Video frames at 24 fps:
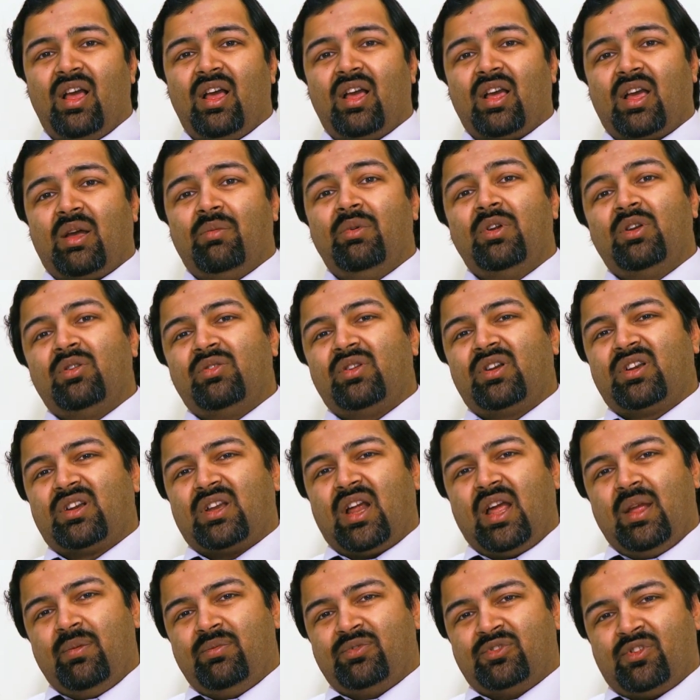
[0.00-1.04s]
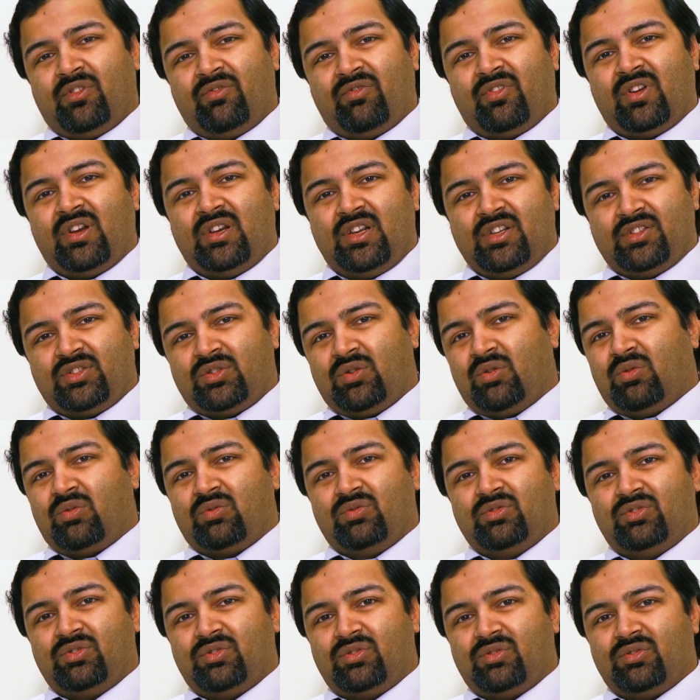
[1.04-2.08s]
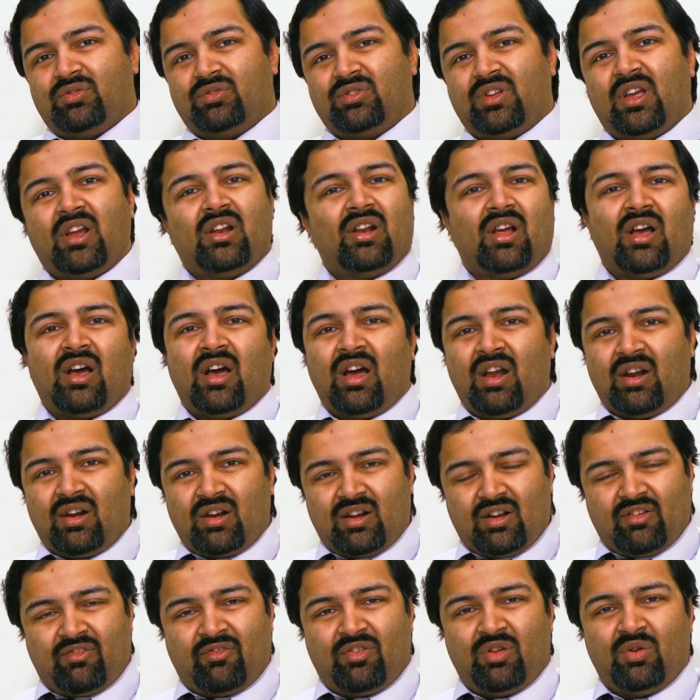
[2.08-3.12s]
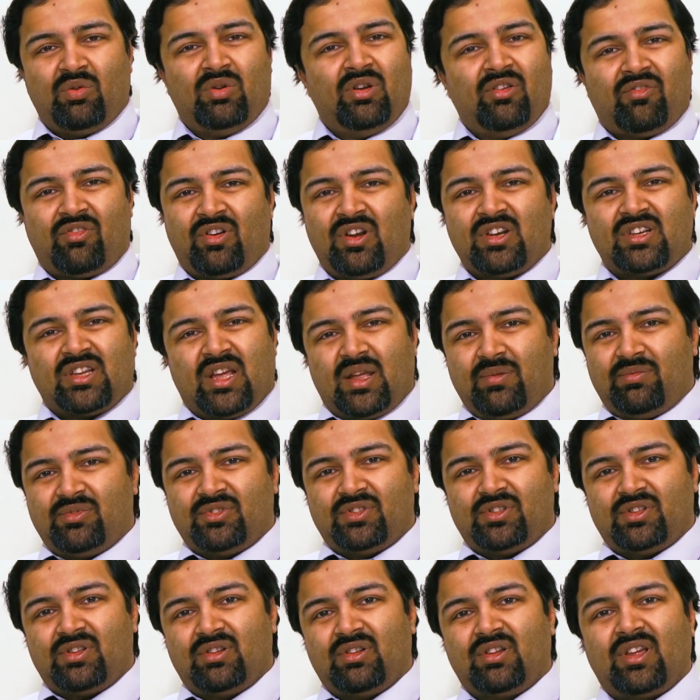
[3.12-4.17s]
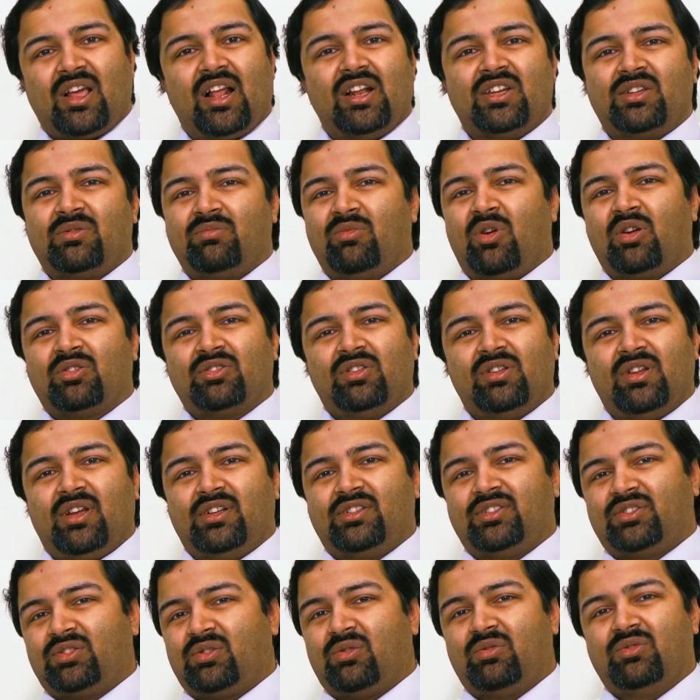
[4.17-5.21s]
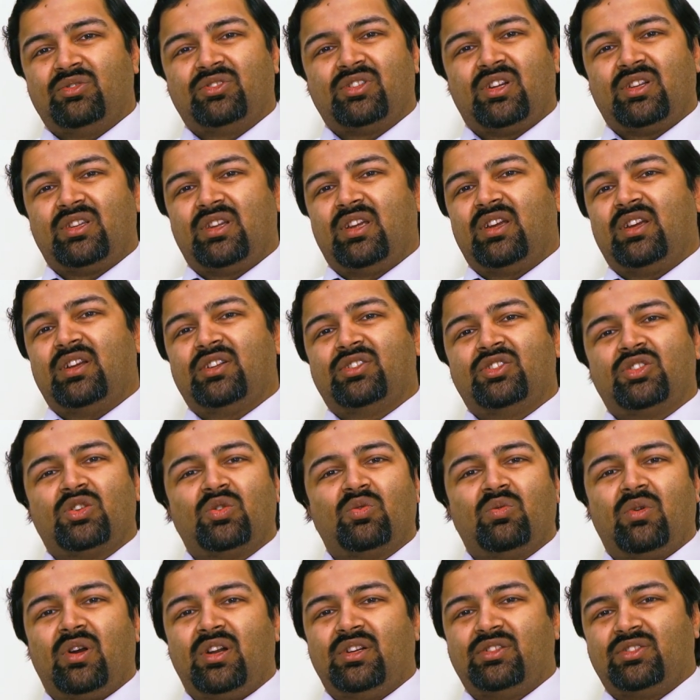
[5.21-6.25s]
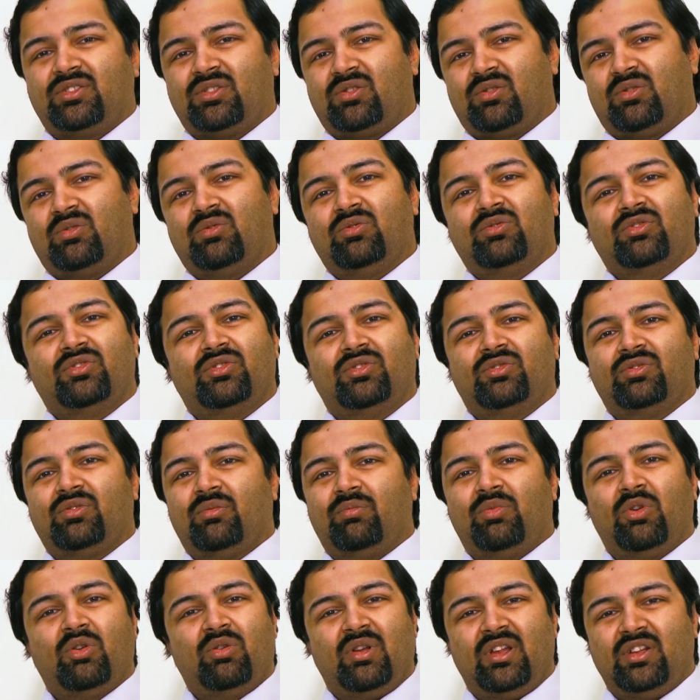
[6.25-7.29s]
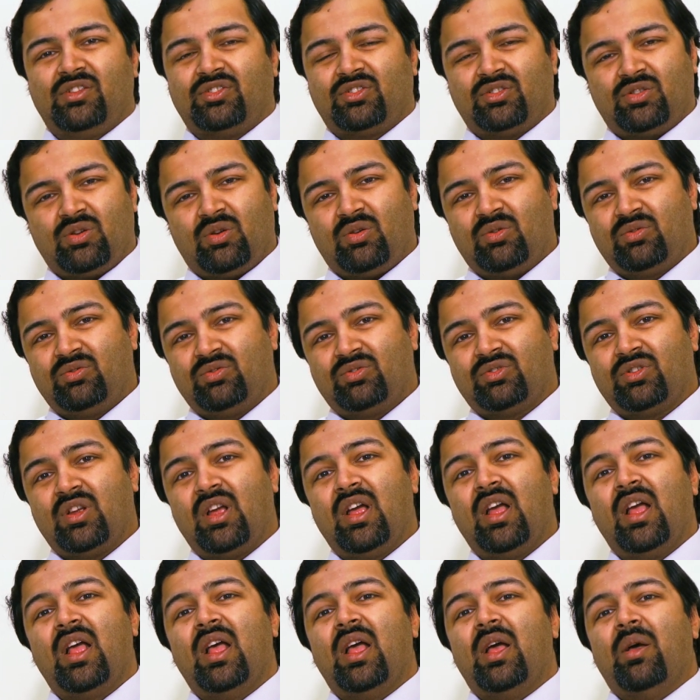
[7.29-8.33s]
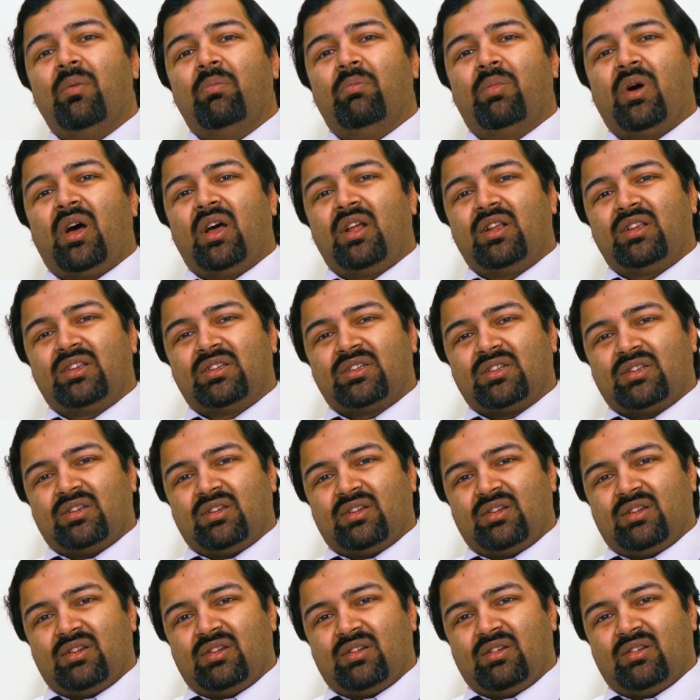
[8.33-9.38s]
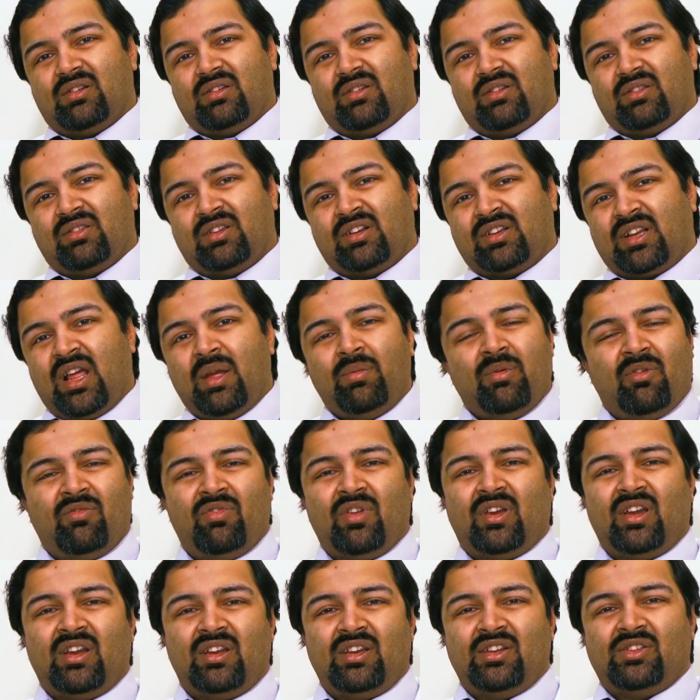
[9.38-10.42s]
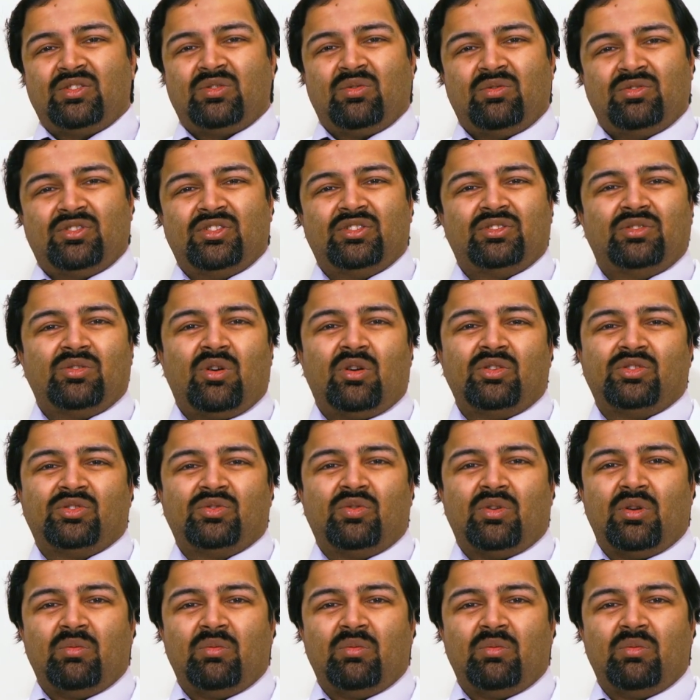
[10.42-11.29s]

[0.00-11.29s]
Coming to the types of kidney stones, there are a few different types. Calcium oxalate stones are there, struvite stones, purine stones, but the type of the kidney stones is not so